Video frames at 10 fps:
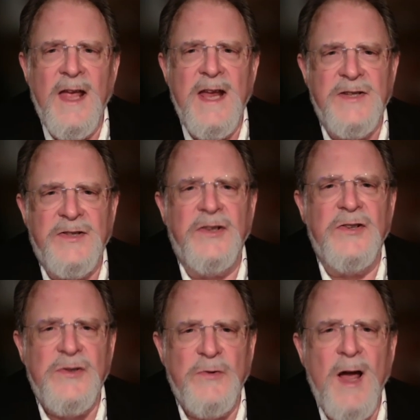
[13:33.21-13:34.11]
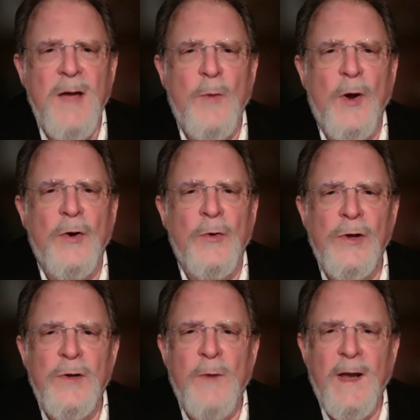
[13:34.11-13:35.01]
is to describe why
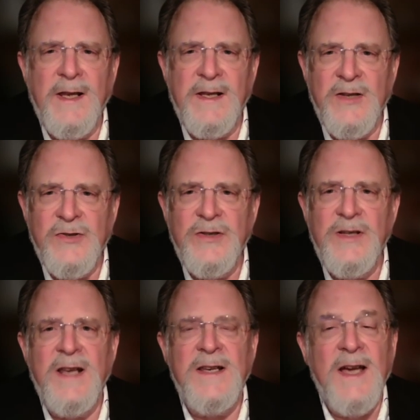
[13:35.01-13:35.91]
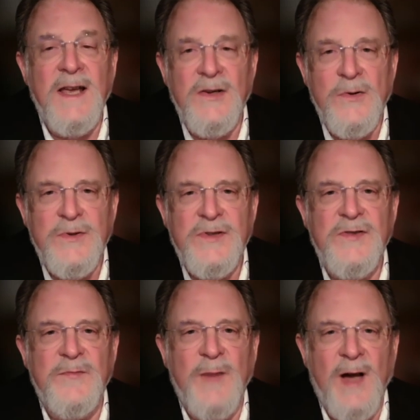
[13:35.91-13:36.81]
early recognition and diagnosis
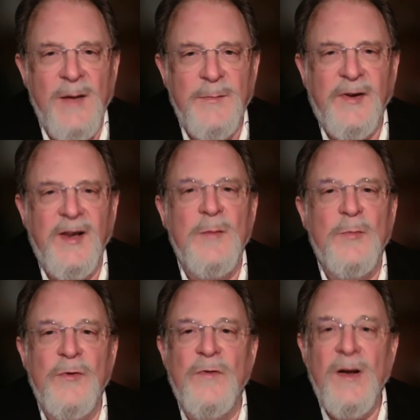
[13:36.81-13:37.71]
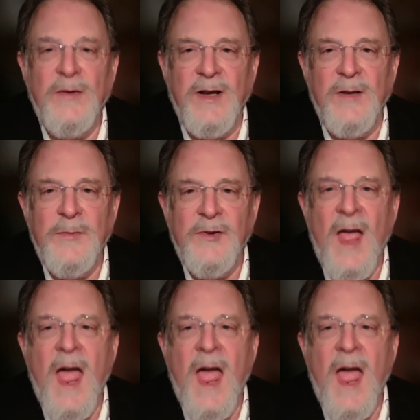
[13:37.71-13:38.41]
of POMS can improve outcomes